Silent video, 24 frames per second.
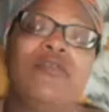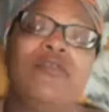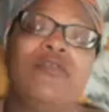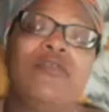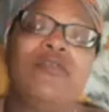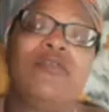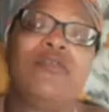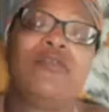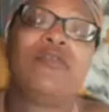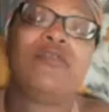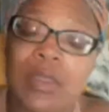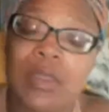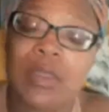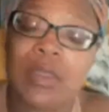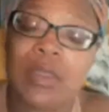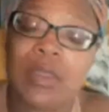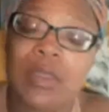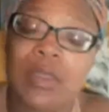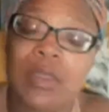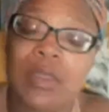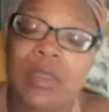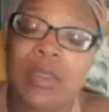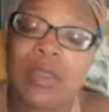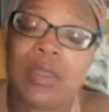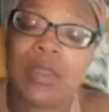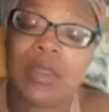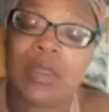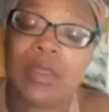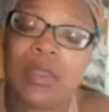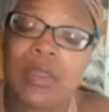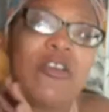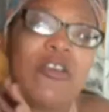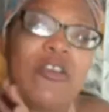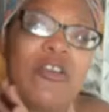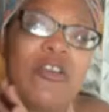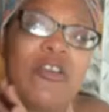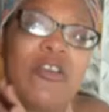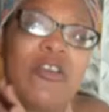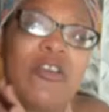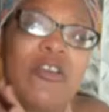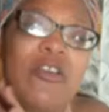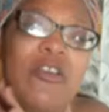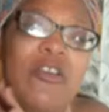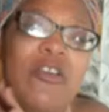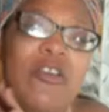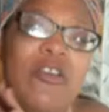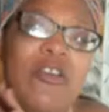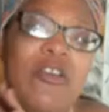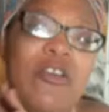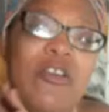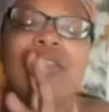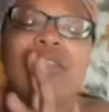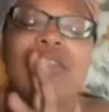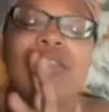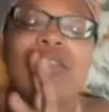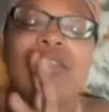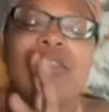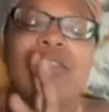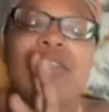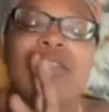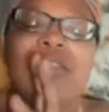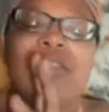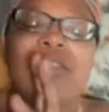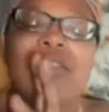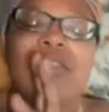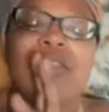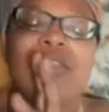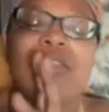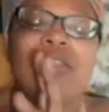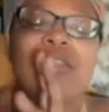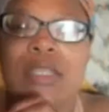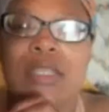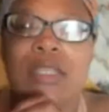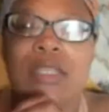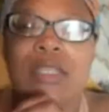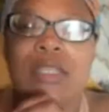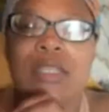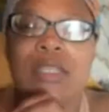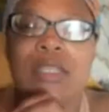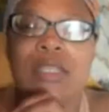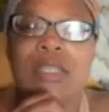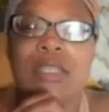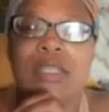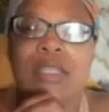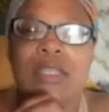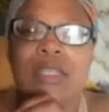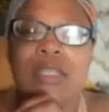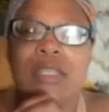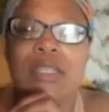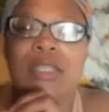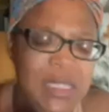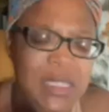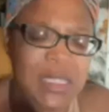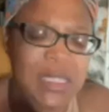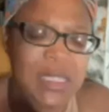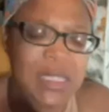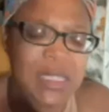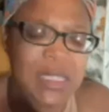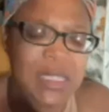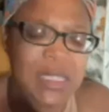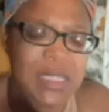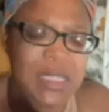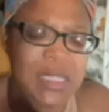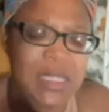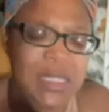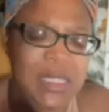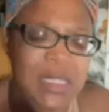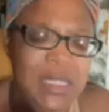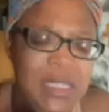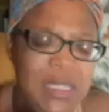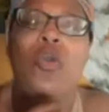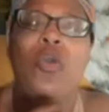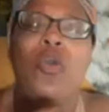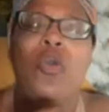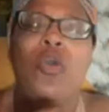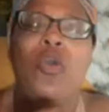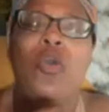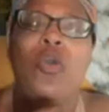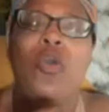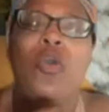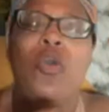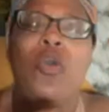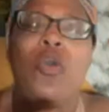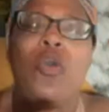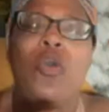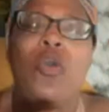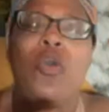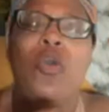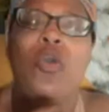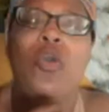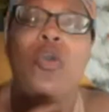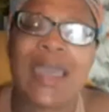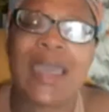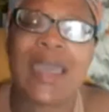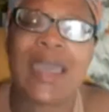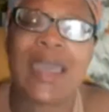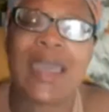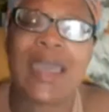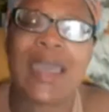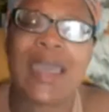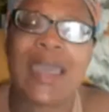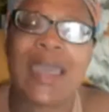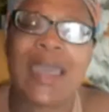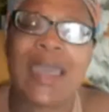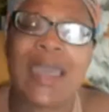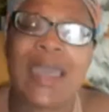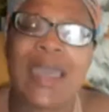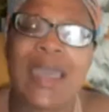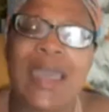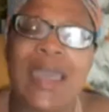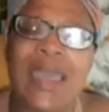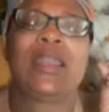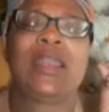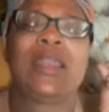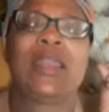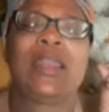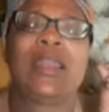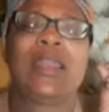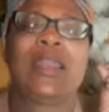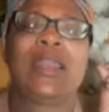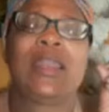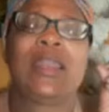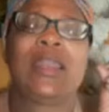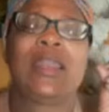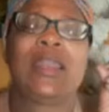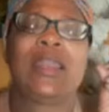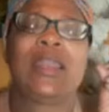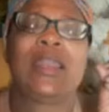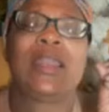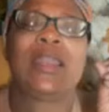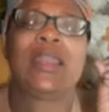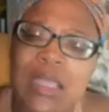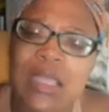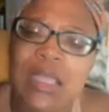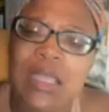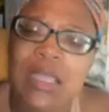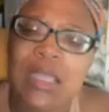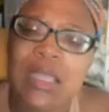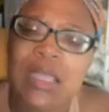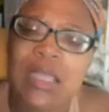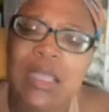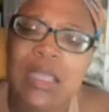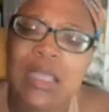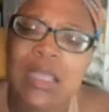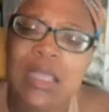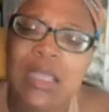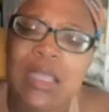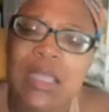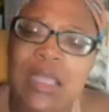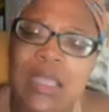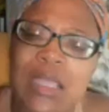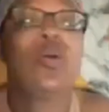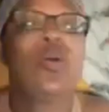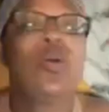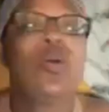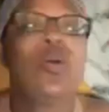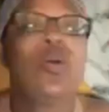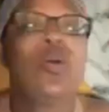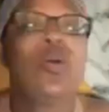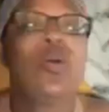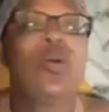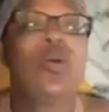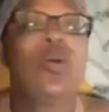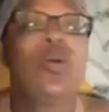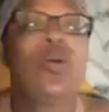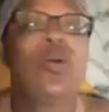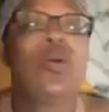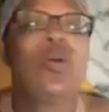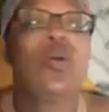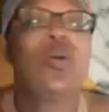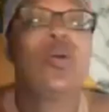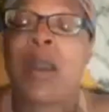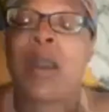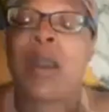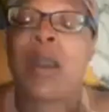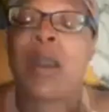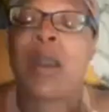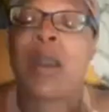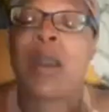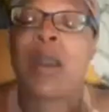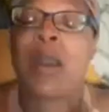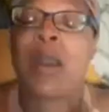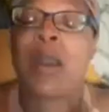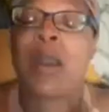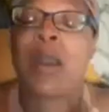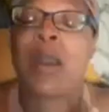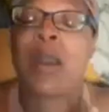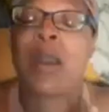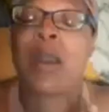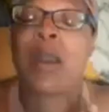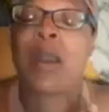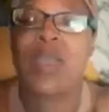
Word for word: of them. The mere fact that you're trying to tear me down with lies and attack me shows that